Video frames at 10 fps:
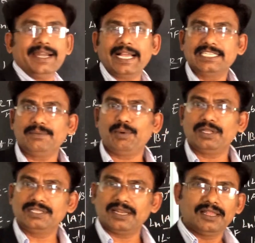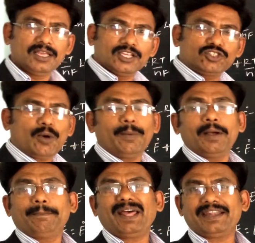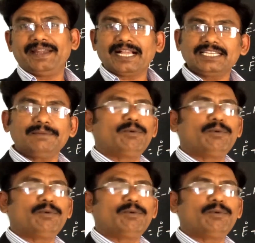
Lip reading: reduction potential. So, for reduction